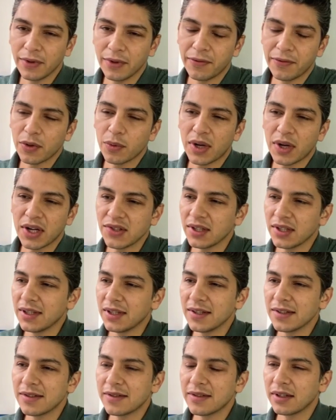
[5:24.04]
If you're watching
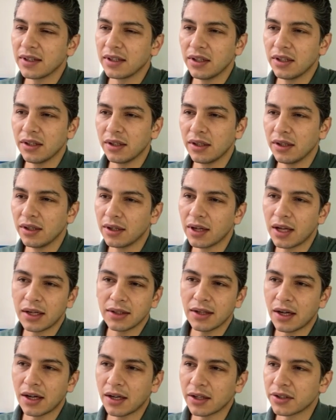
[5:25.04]
this, you're not a
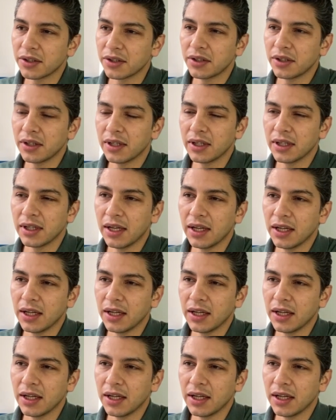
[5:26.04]
doctor,